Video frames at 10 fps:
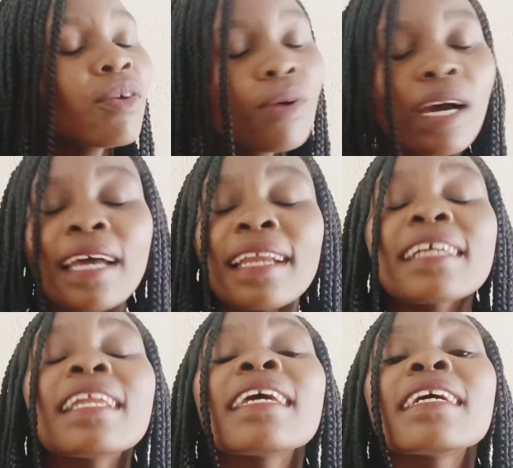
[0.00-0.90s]
No, I
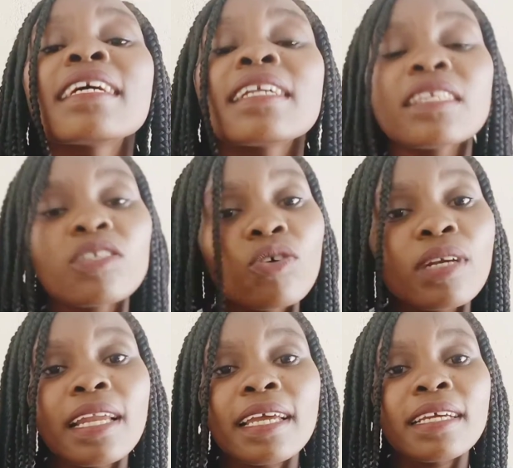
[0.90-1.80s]
really
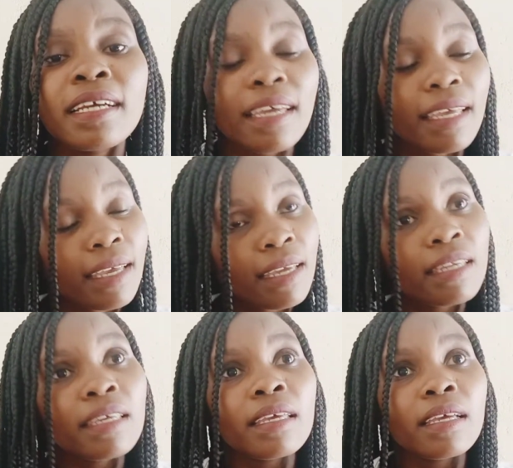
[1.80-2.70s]
don't like
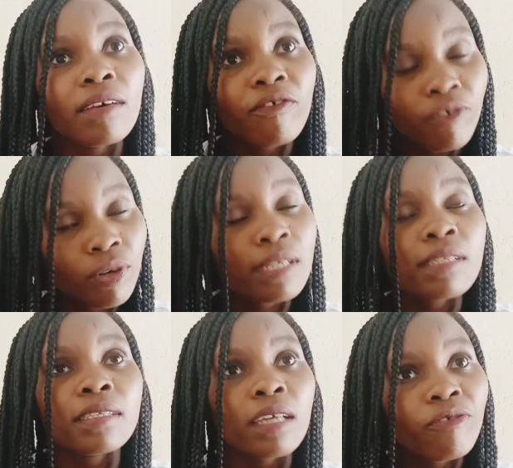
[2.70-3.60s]
any foreign
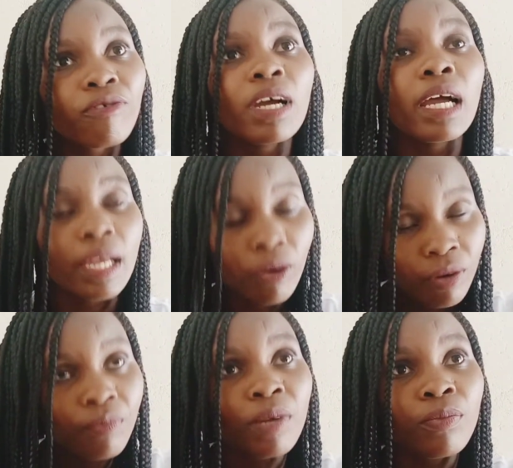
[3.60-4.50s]
stuff
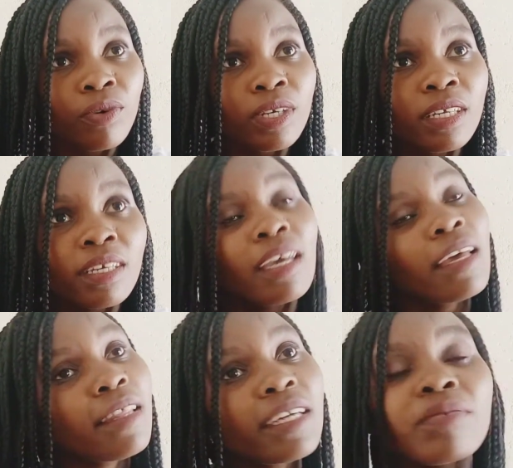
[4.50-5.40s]
on my body
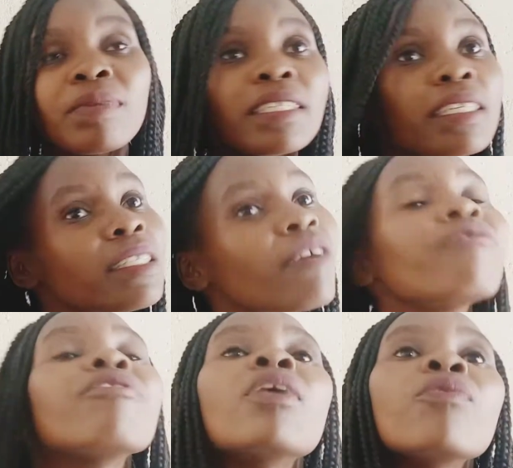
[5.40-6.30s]
that might
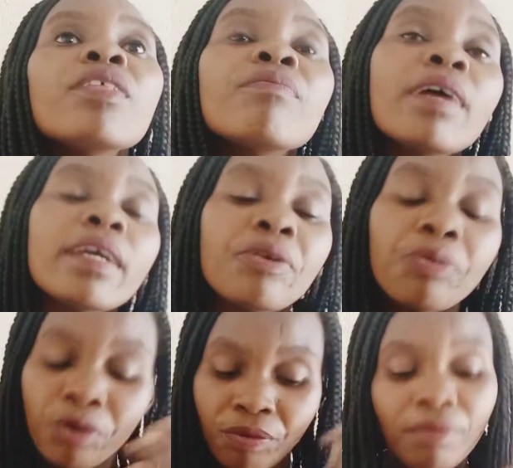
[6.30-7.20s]
interfere with my
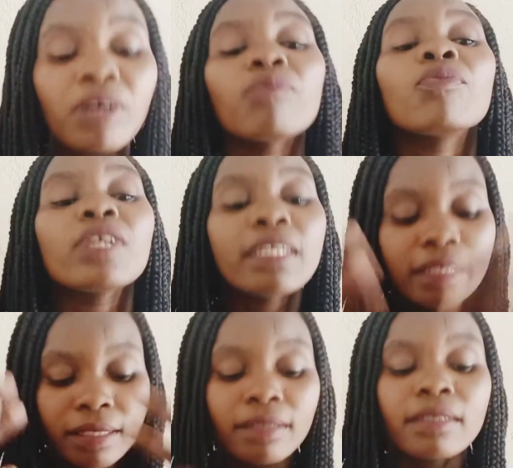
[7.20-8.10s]
normal
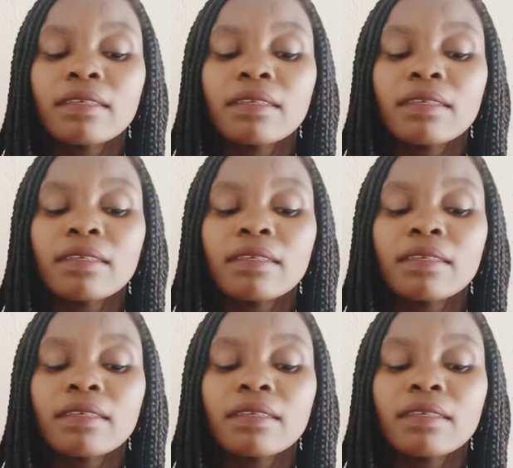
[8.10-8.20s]
body